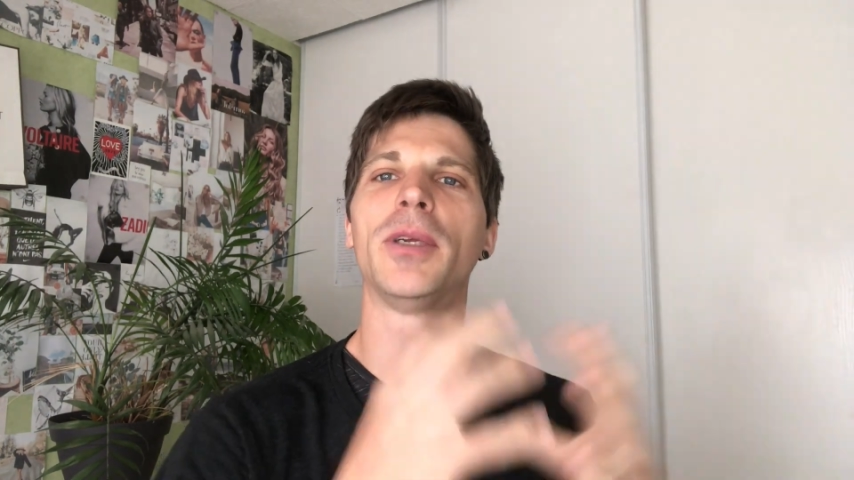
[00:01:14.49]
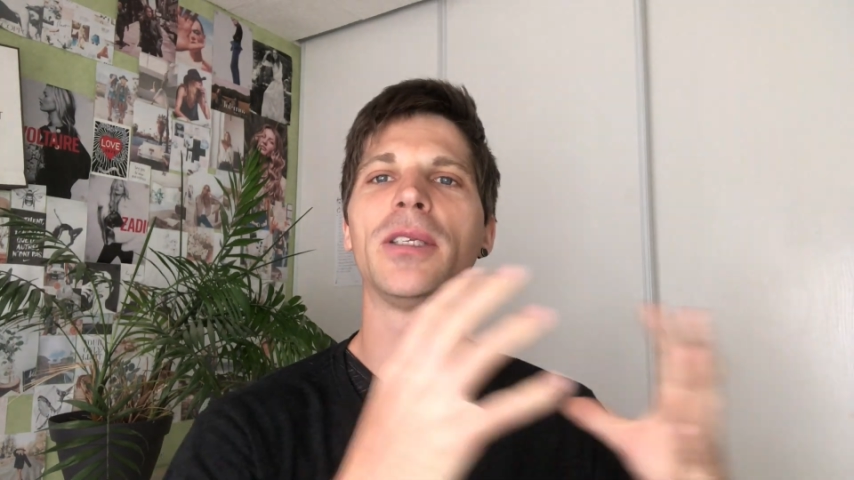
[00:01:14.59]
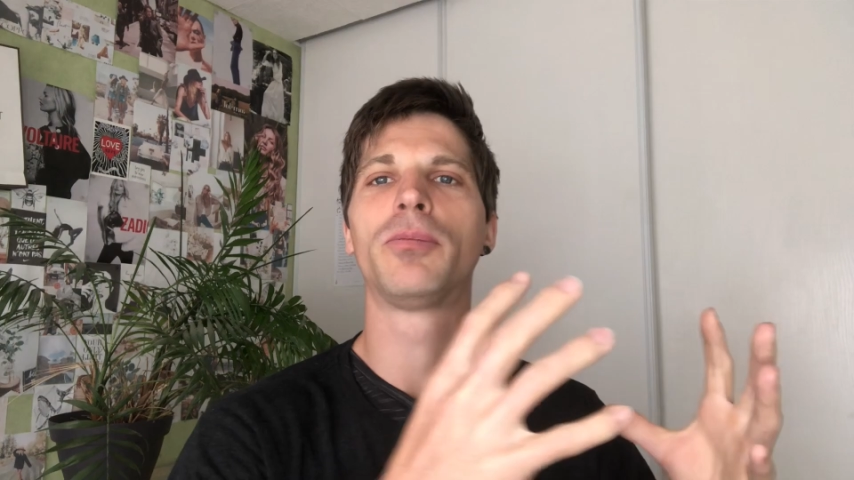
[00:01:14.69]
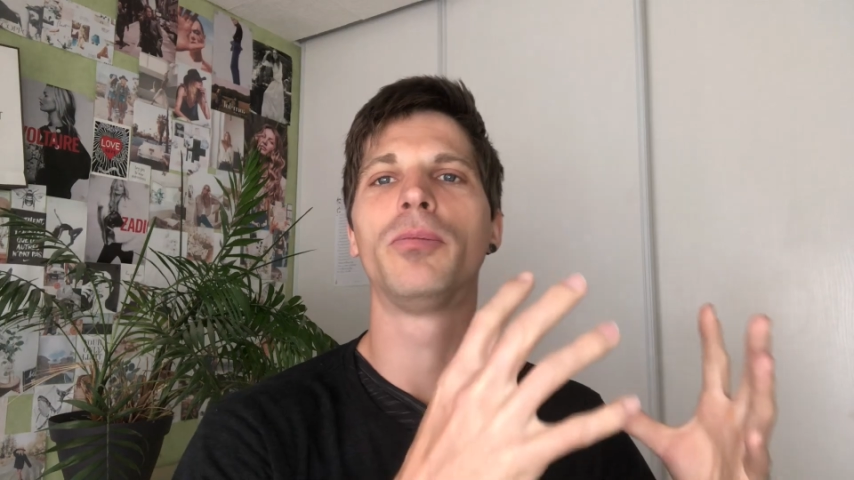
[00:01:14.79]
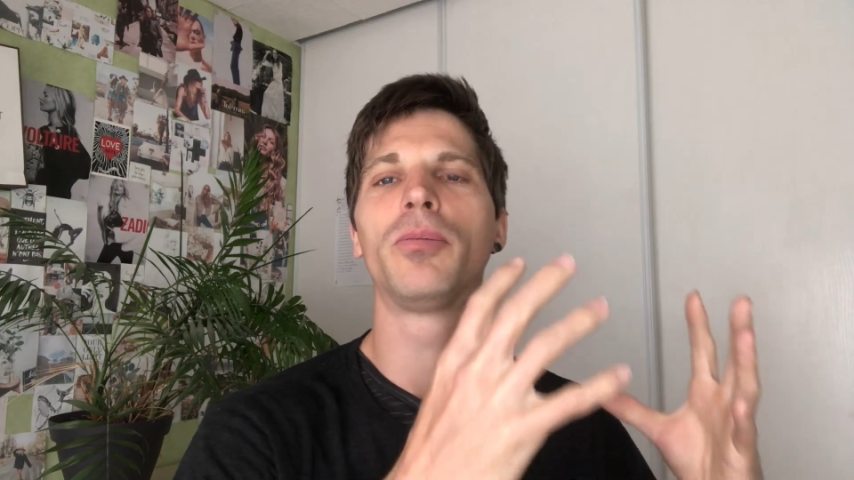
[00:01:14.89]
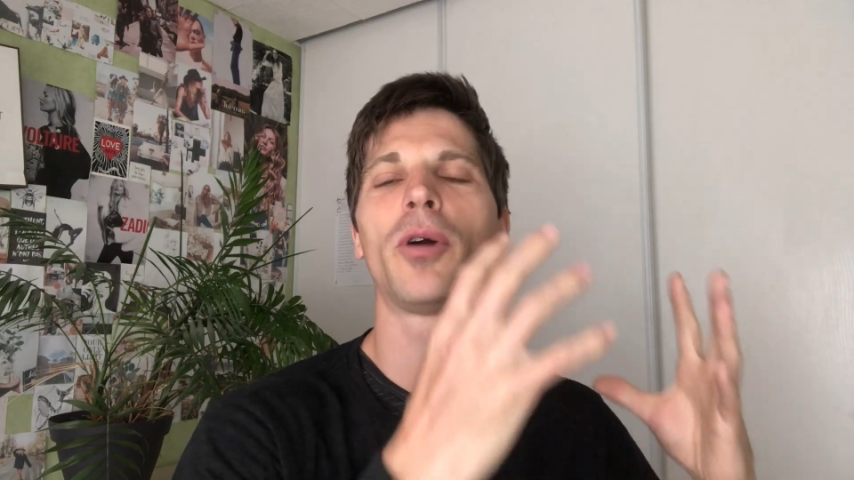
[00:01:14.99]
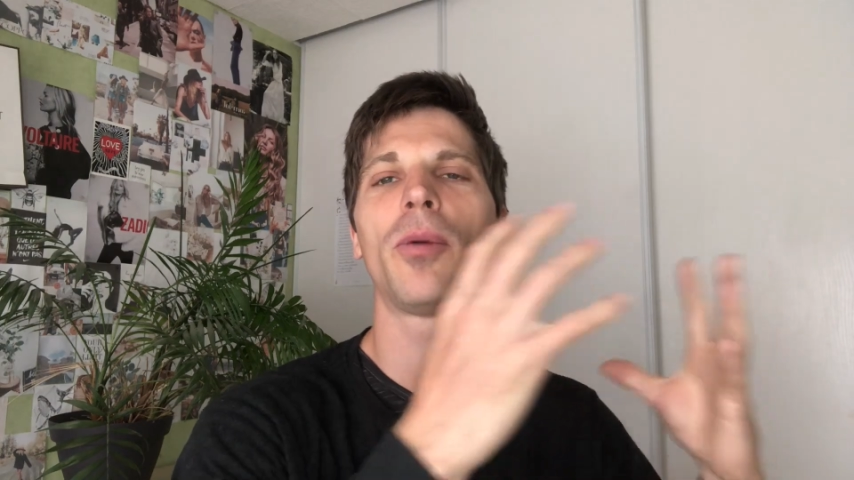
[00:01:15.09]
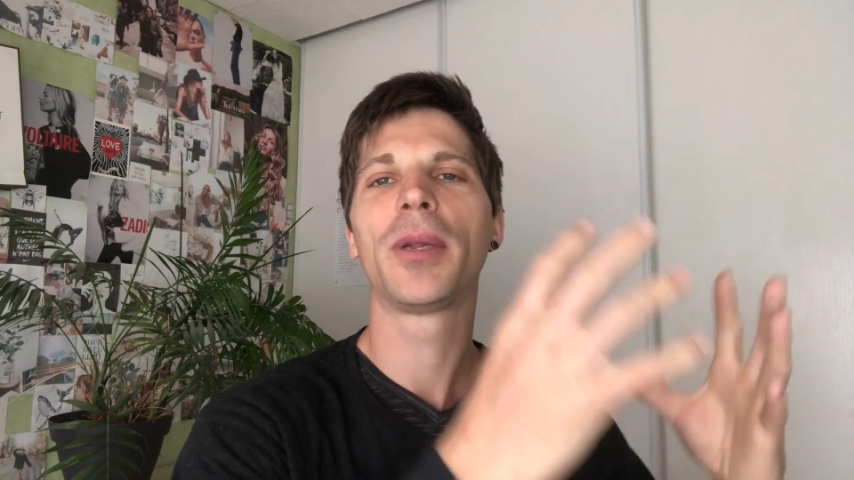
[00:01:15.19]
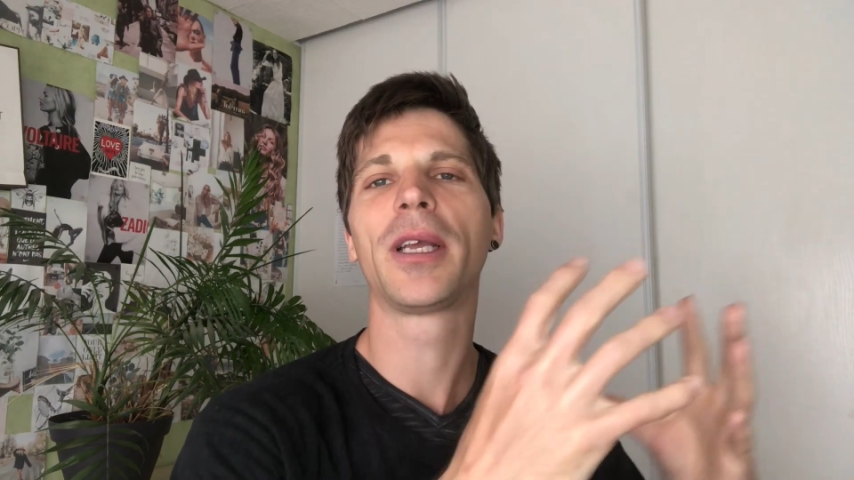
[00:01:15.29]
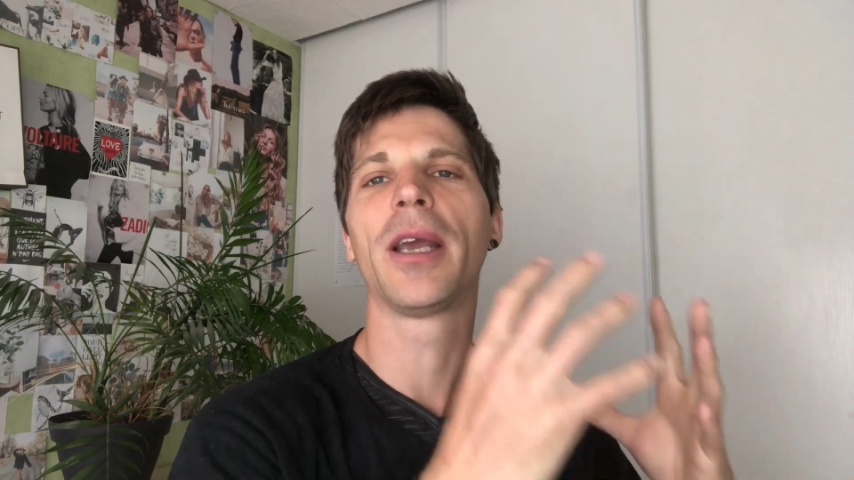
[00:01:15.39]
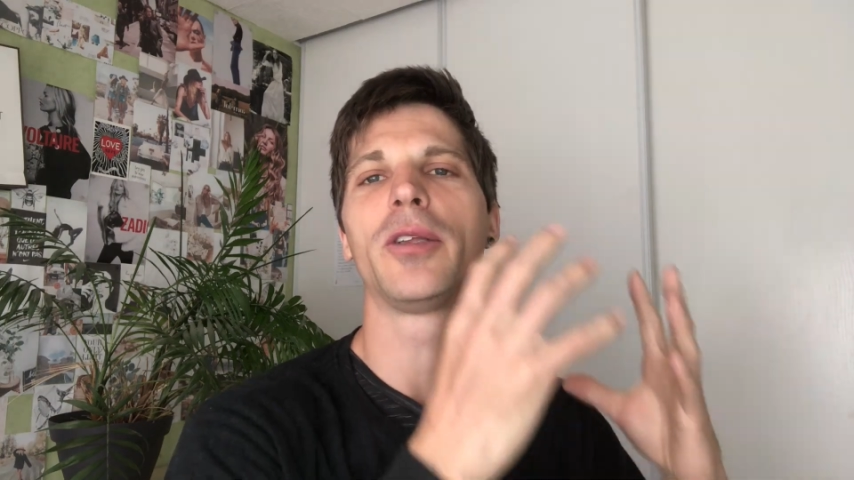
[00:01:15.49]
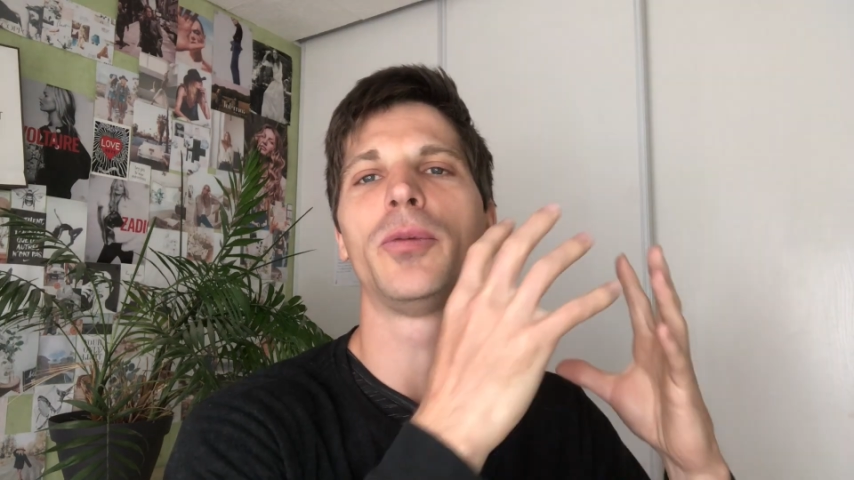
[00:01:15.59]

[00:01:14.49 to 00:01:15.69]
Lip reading: is probably going to